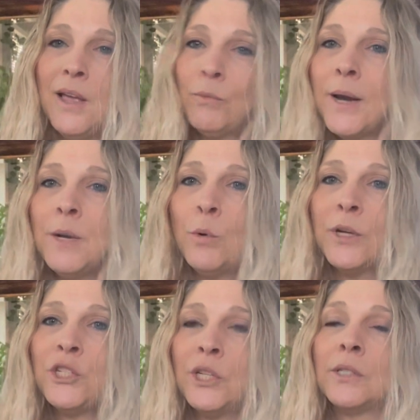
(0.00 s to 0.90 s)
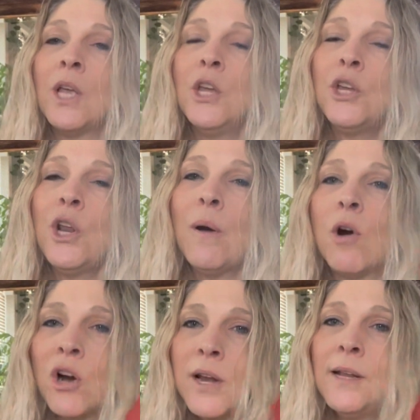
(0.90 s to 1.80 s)
Random questions. You know how
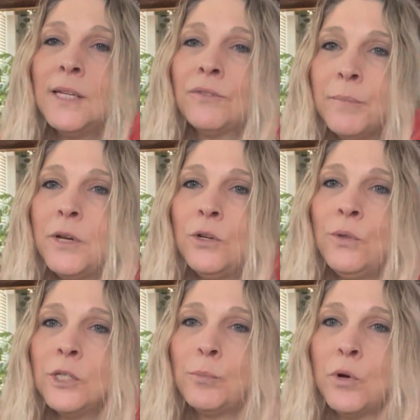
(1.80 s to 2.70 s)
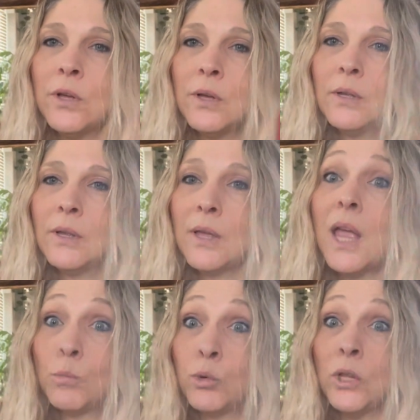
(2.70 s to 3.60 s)
hard it is for me to do this book?
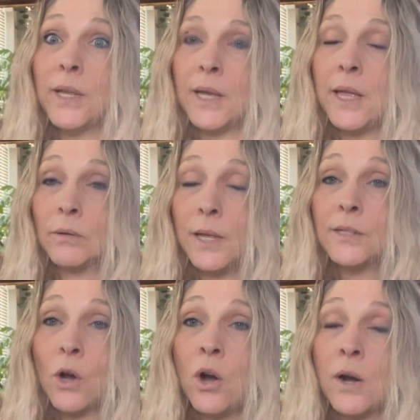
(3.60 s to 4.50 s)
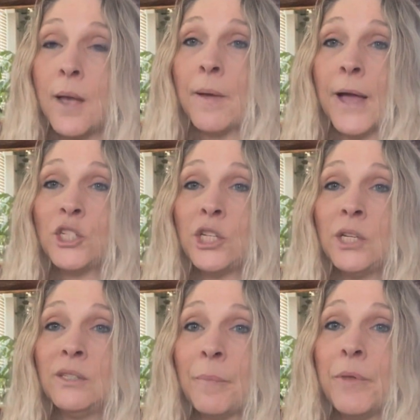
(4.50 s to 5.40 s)
It really, it is hard. I've actually
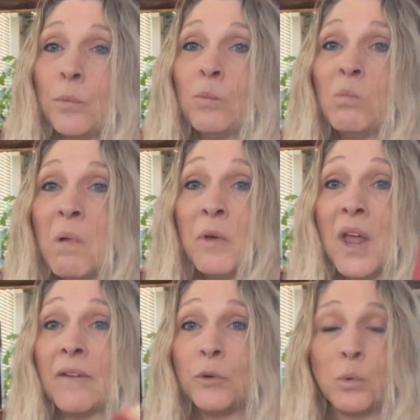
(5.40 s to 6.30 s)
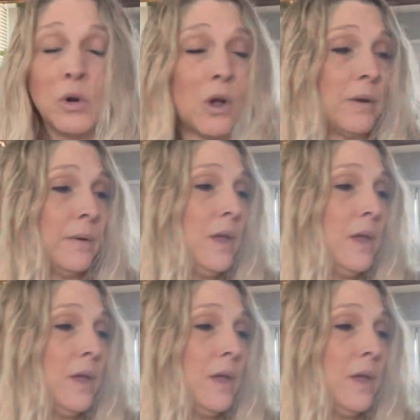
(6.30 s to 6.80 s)
something I'm going to have to work on.